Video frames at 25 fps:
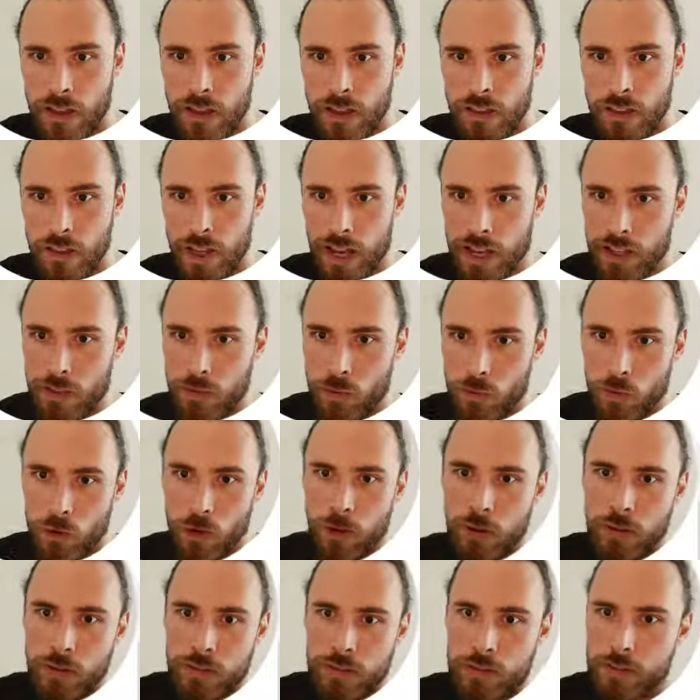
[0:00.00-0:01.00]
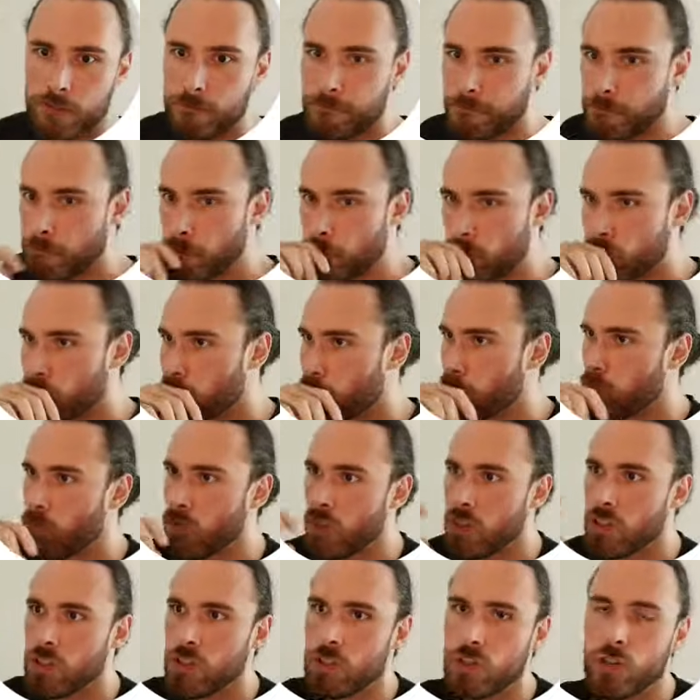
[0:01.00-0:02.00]
That works.
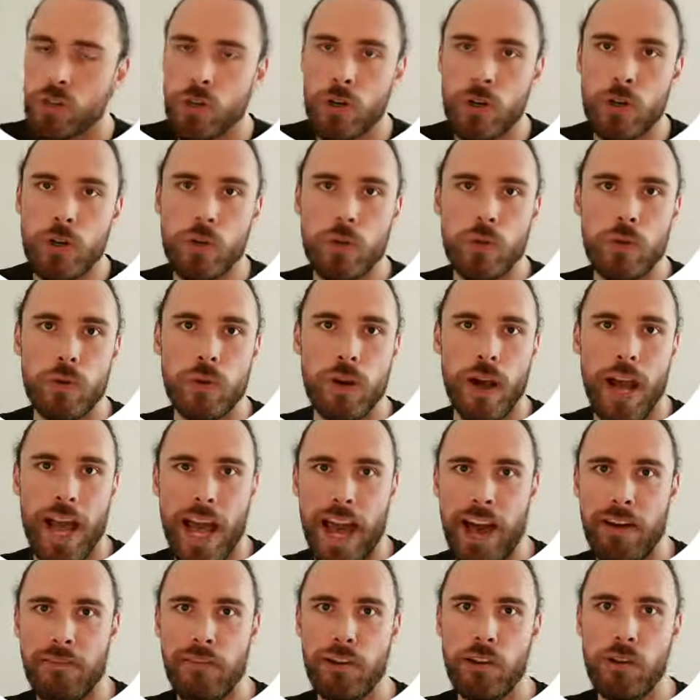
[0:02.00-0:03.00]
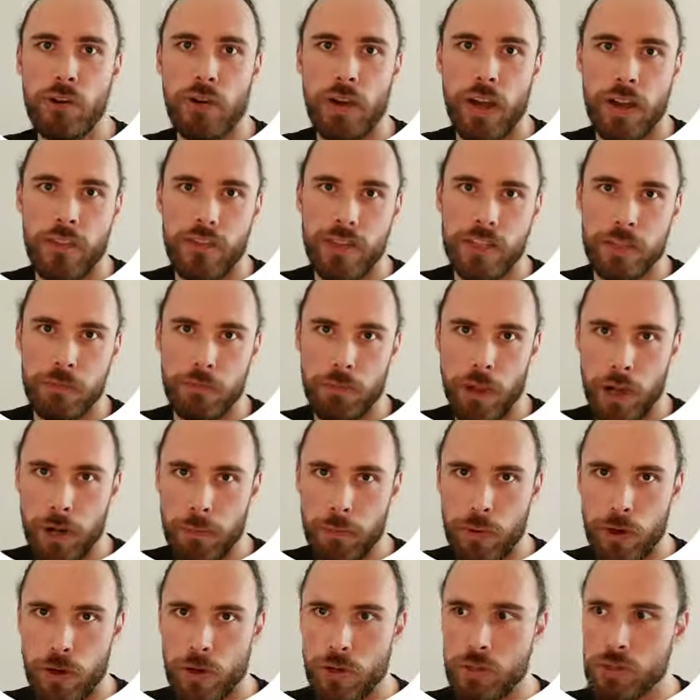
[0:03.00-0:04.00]
So have a look at this
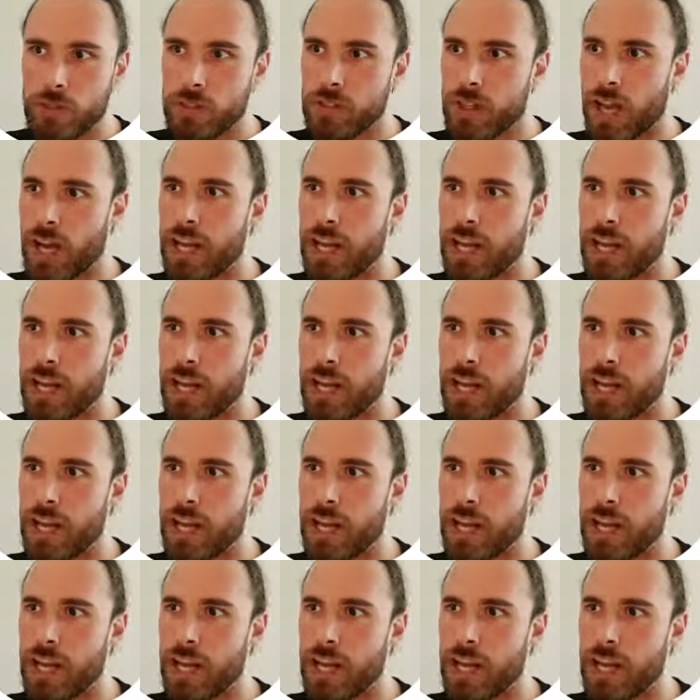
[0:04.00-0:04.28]
blog post.